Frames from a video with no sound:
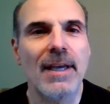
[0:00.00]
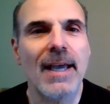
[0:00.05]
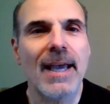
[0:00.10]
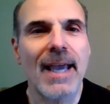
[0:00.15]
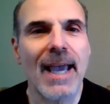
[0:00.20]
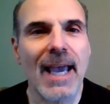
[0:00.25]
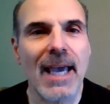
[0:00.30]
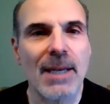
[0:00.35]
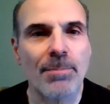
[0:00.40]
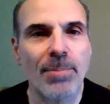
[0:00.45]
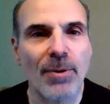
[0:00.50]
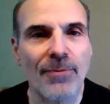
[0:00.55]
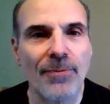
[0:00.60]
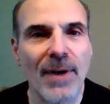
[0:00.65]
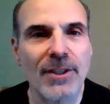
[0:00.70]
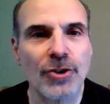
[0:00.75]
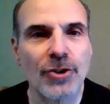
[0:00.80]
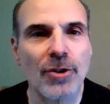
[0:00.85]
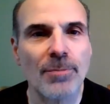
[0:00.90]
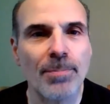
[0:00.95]
And
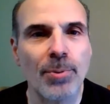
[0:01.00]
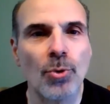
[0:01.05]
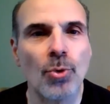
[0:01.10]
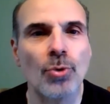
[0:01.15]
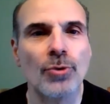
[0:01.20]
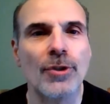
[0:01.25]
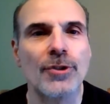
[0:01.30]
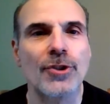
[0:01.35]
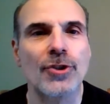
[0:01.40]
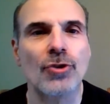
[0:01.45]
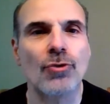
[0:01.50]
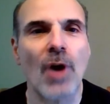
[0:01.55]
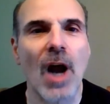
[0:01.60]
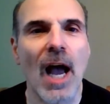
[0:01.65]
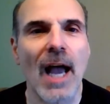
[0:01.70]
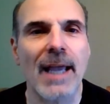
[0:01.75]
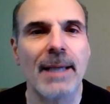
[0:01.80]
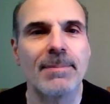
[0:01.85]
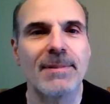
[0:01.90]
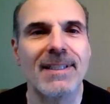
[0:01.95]
Professor Poole
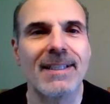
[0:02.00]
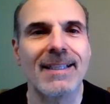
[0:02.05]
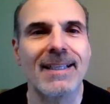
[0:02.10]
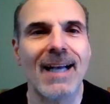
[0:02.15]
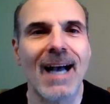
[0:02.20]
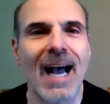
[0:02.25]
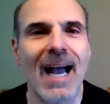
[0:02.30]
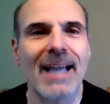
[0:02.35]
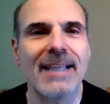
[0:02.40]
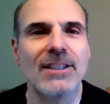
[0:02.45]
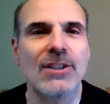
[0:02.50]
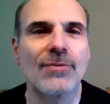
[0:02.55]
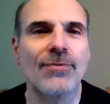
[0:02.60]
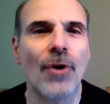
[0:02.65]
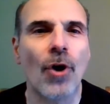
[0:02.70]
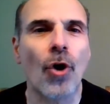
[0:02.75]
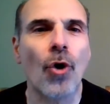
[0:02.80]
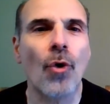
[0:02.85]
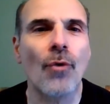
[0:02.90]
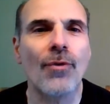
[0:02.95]
describes the kinds of
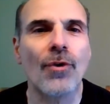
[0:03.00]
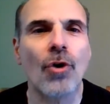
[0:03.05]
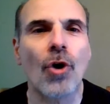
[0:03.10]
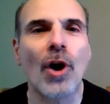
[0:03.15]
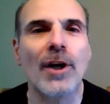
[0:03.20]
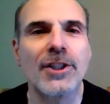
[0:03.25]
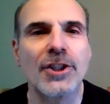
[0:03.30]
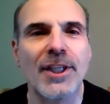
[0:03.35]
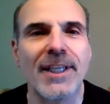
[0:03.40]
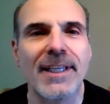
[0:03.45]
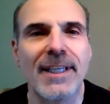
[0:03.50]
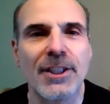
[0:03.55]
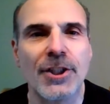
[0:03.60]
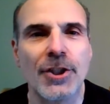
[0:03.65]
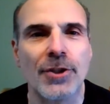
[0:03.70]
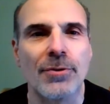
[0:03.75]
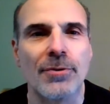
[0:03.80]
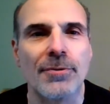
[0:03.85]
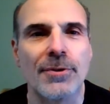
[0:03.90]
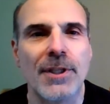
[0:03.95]
overarching
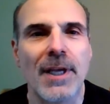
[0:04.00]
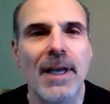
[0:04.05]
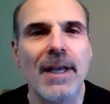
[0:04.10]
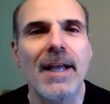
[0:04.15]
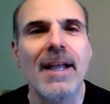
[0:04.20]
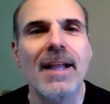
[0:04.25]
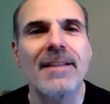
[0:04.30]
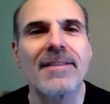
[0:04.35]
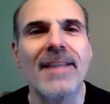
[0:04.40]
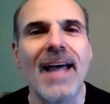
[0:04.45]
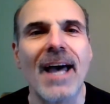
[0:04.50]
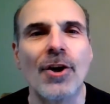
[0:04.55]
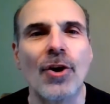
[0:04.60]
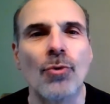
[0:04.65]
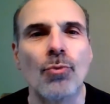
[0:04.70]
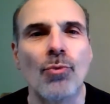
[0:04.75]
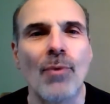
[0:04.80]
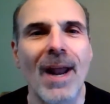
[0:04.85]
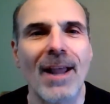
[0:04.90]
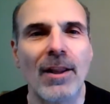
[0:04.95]
issues that are
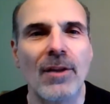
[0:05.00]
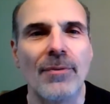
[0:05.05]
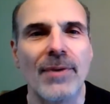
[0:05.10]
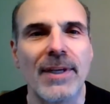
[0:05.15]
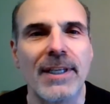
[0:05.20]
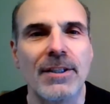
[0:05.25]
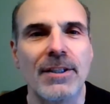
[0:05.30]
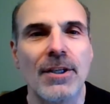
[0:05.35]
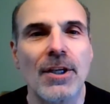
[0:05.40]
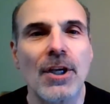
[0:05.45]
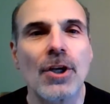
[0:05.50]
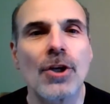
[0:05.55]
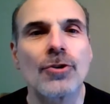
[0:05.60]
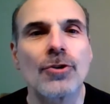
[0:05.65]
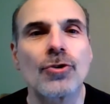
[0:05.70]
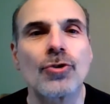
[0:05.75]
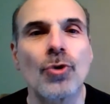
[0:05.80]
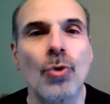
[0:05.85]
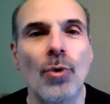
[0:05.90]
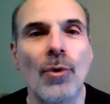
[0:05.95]
relevant
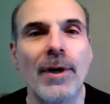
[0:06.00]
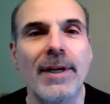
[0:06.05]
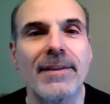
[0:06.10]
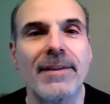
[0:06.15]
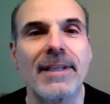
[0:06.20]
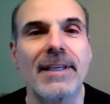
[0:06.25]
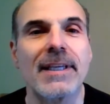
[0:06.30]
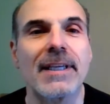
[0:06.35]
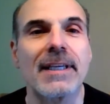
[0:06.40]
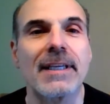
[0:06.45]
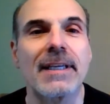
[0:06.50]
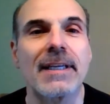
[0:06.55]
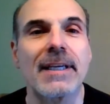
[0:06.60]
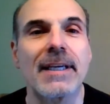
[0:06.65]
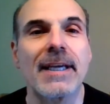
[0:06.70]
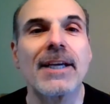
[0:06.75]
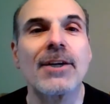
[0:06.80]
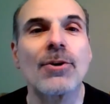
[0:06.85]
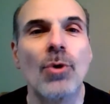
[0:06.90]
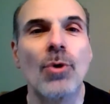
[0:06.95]
during the
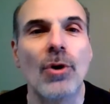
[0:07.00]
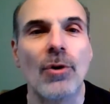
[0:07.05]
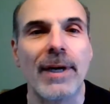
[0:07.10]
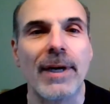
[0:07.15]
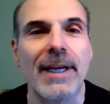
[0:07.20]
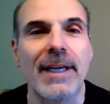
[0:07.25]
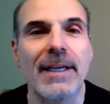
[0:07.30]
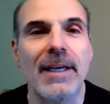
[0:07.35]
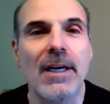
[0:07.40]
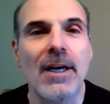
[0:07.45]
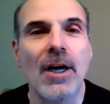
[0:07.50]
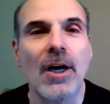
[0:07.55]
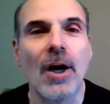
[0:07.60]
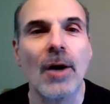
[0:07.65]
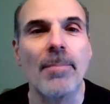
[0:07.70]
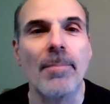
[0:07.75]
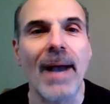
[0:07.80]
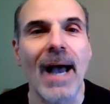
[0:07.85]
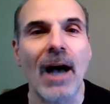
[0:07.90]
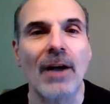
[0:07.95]
inquiry
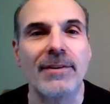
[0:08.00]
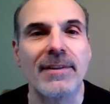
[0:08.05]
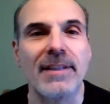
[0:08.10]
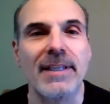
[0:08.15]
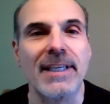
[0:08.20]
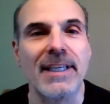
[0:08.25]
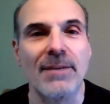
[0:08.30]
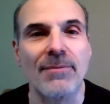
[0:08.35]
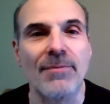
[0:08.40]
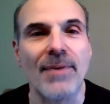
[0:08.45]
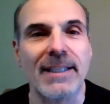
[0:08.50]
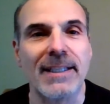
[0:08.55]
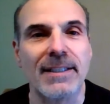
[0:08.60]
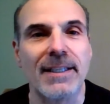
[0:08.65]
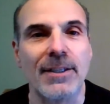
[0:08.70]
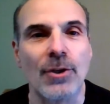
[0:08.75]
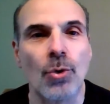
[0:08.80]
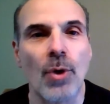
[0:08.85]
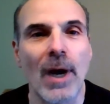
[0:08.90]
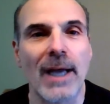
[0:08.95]
about the event in
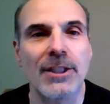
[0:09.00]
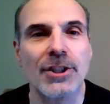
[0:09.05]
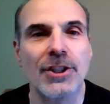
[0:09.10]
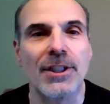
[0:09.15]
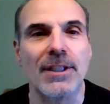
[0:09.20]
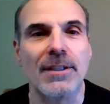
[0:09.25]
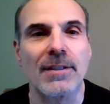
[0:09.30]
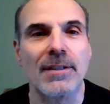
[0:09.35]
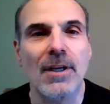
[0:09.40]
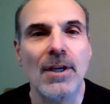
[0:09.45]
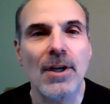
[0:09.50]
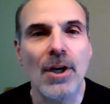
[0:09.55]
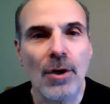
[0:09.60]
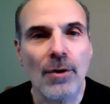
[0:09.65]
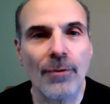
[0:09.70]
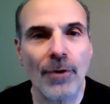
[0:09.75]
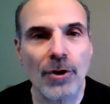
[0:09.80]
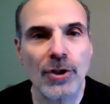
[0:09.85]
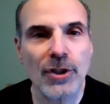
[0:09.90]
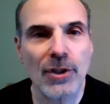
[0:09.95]
question.
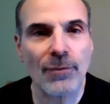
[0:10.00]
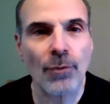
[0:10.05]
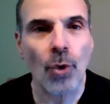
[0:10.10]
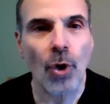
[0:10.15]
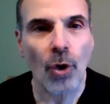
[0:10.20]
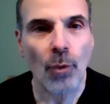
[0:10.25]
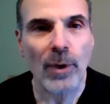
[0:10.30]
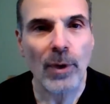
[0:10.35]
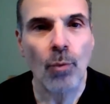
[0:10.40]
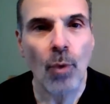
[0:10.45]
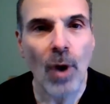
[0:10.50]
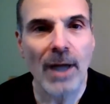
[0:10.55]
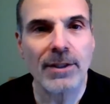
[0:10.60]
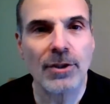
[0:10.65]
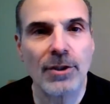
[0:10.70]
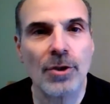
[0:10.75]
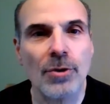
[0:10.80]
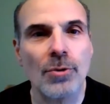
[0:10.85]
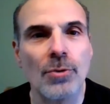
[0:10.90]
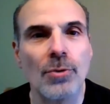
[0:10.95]
First of all, we want
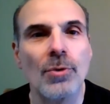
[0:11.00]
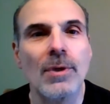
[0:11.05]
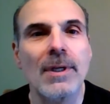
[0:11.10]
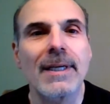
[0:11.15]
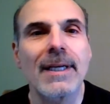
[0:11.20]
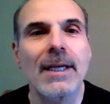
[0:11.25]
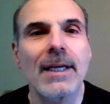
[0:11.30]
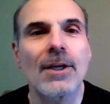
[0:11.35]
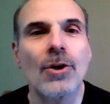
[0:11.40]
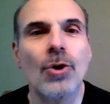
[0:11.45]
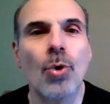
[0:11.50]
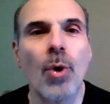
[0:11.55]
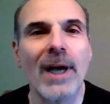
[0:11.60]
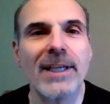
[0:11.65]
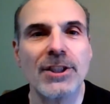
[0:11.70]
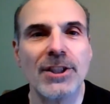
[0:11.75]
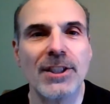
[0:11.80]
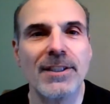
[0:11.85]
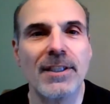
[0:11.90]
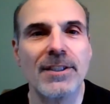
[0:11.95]
to
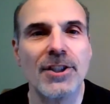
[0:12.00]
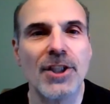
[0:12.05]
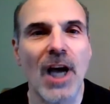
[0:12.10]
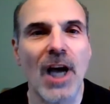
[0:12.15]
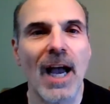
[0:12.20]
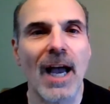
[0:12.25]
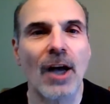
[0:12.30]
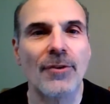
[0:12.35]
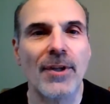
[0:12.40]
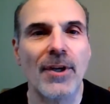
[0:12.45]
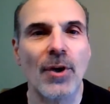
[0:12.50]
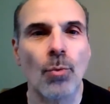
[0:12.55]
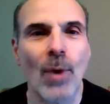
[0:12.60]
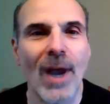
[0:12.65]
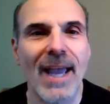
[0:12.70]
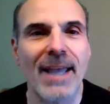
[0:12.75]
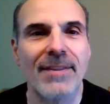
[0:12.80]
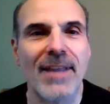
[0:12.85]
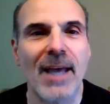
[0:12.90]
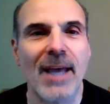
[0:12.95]
question the child in a way
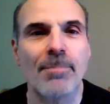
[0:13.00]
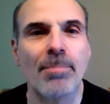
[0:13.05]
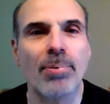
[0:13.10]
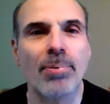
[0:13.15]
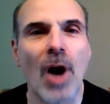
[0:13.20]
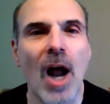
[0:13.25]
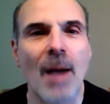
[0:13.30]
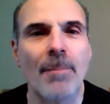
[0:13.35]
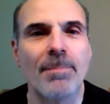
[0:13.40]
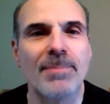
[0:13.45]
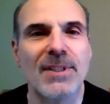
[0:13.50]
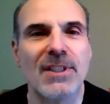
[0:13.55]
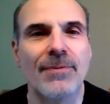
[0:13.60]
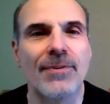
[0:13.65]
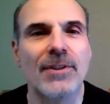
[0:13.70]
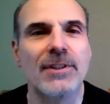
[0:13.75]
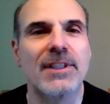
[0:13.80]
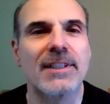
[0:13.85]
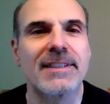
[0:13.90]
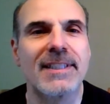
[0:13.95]
that prompts for
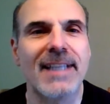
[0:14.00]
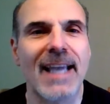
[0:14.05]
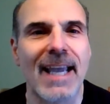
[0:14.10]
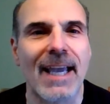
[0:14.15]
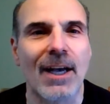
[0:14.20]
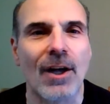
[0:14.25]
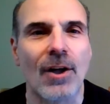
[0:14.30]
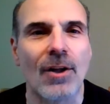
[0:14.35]
detail.